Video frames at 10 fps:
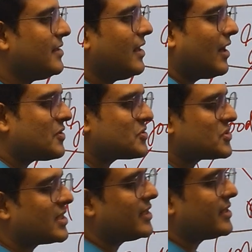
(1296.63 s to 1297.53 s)
how
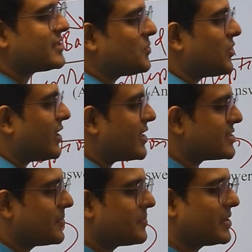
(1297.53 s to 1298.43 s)
society is more
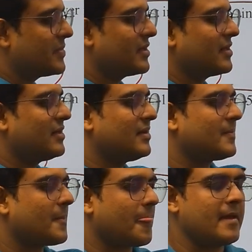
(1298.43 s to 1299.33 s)
acceptable.
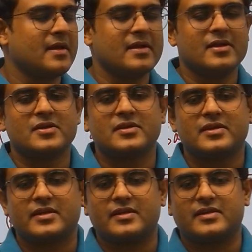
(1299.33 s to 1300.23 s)

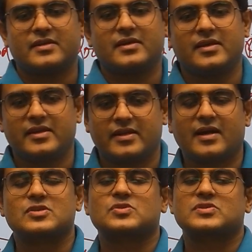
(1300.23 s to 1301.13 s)
In our
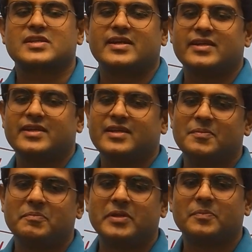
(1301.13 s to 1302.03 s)
society,
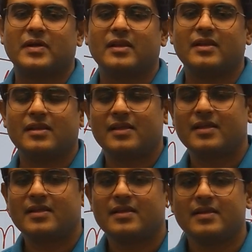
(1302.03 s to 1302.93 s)
people
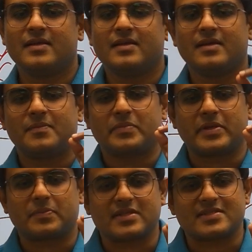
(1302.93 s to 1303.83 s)

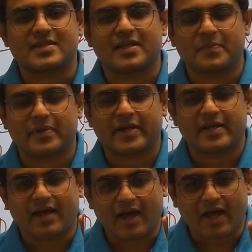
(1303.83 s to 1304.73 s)
celebrate
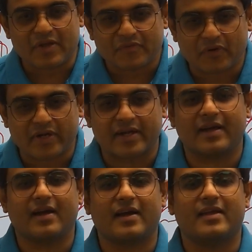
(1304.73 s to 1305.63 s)
eye for an
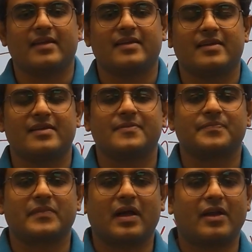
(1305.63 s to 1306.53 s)

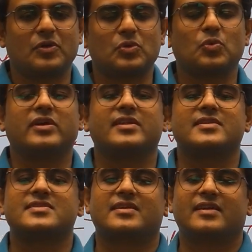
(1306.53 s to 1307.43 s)
eye. Untoward
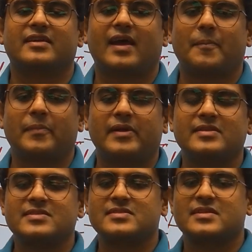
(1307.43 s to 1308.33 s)
incident
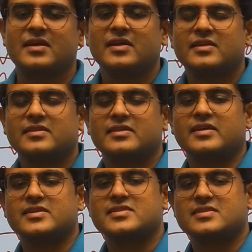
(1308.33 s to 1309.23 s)
happens, there
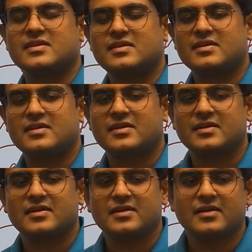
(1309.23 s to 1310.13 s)
is a
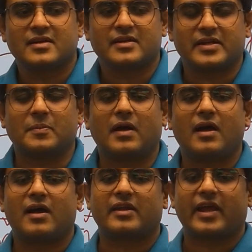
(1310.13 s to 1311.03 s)

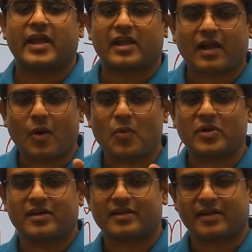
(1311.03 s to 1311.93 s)
demand,
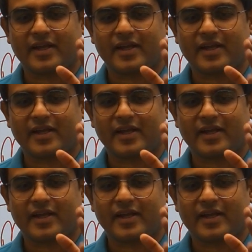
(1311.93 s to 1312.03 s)
encounter,